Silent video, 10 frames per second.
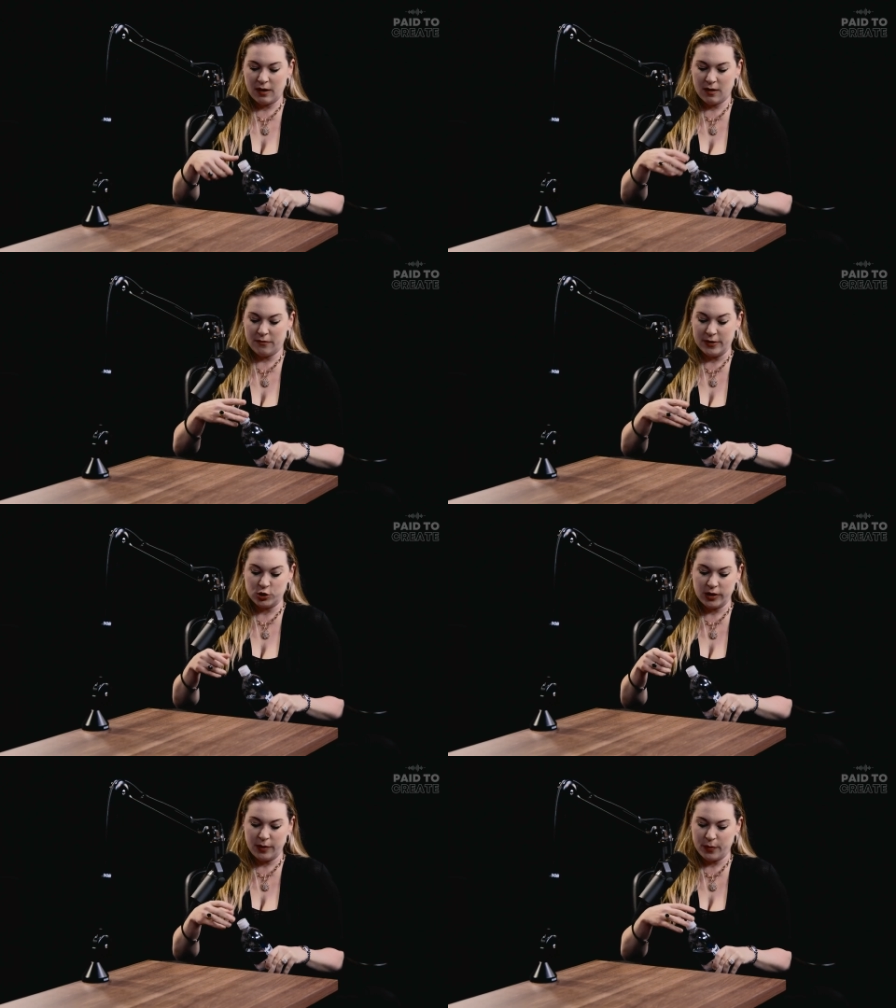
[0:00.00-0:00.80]

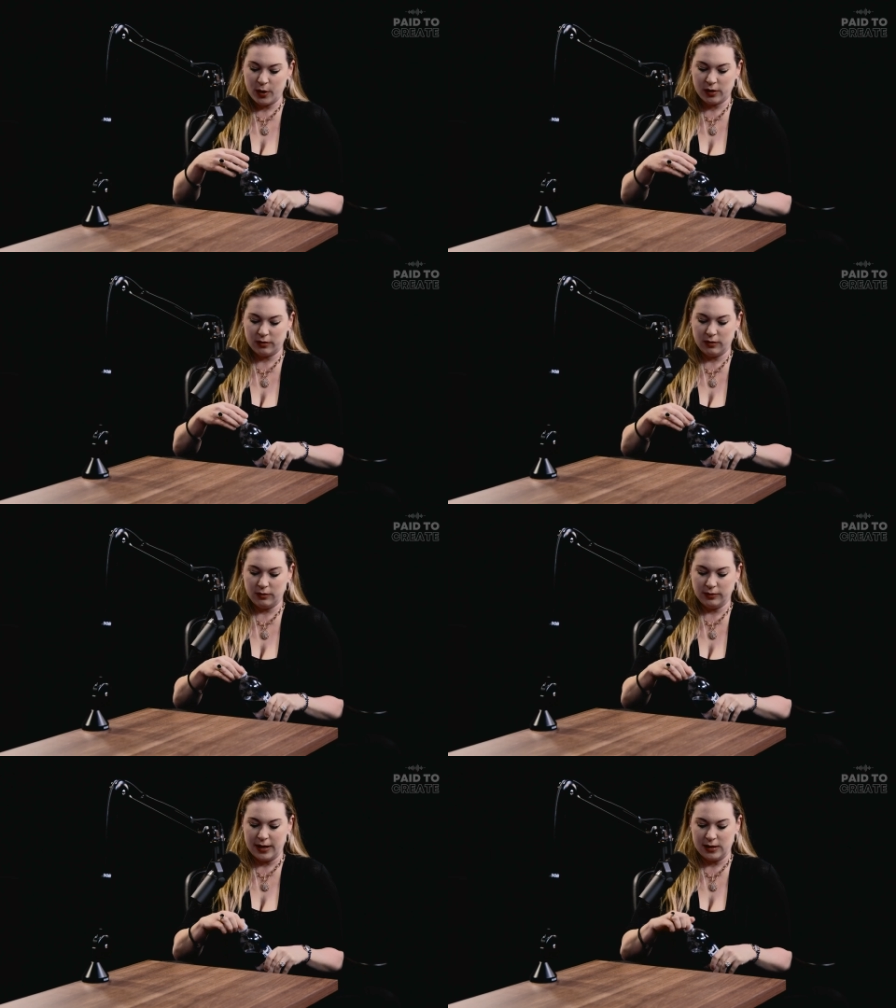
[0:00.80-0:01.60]
Officially, book
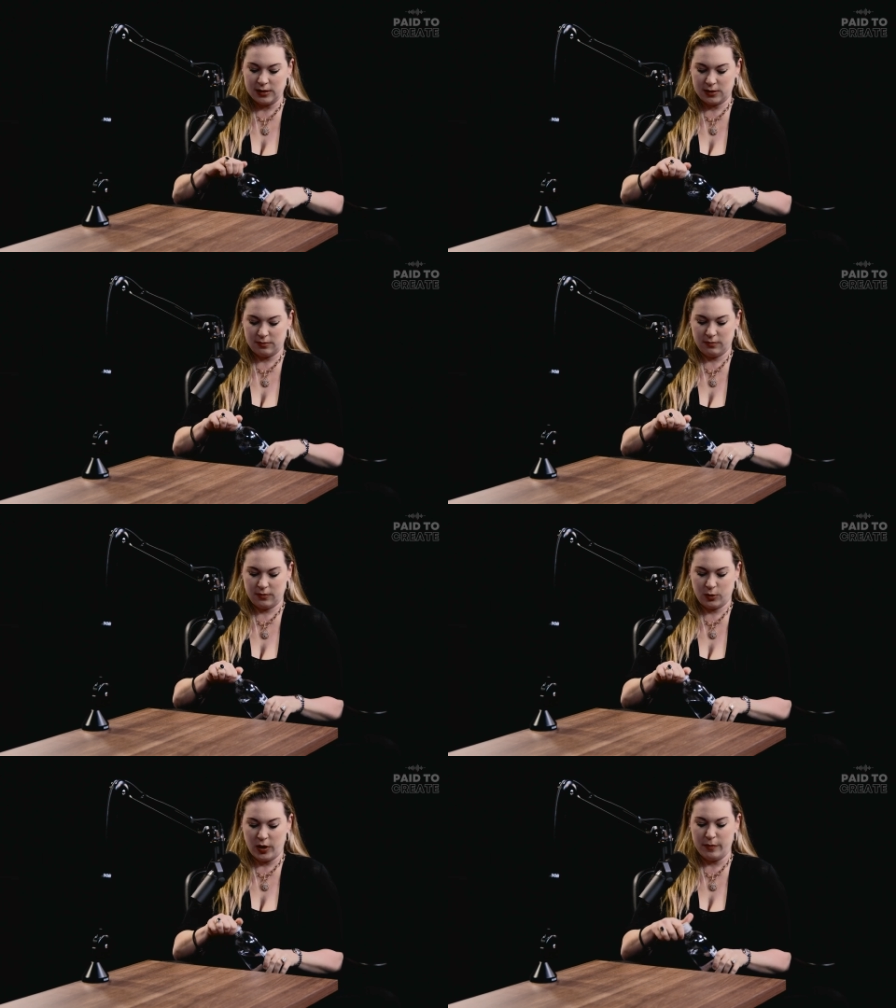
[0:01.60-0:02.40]
lends
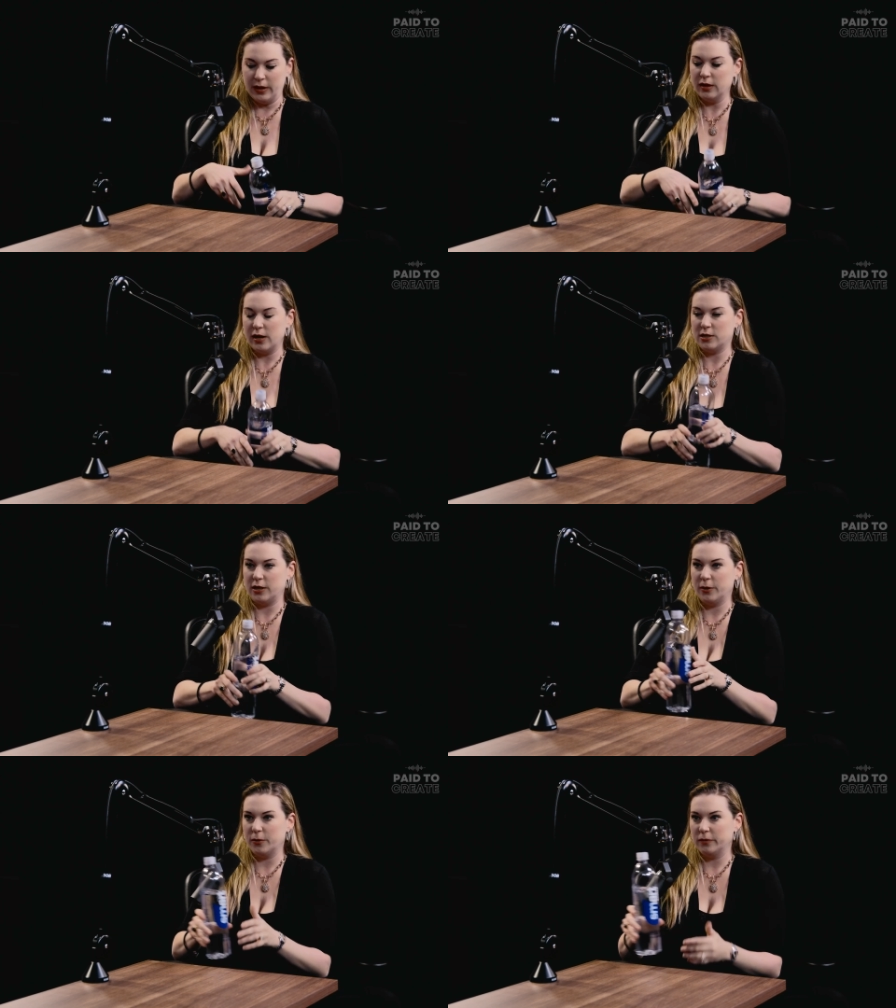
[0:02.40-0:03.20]
credibility to
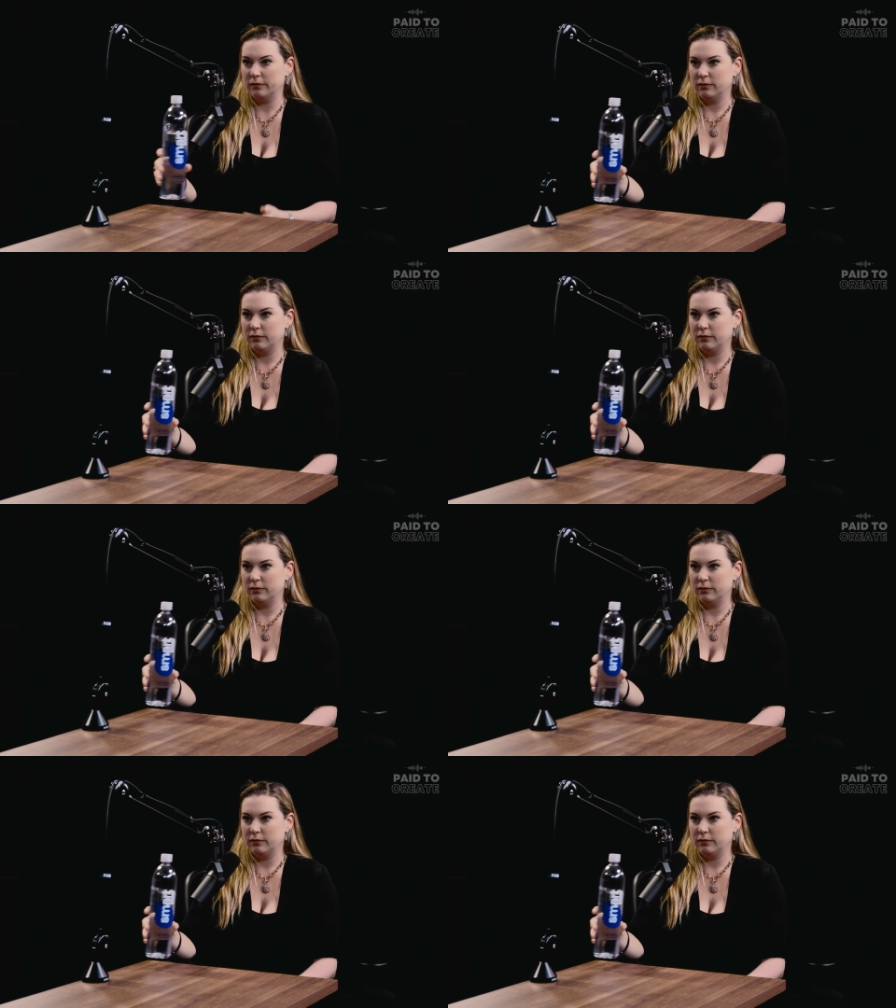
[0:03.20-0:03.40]
you.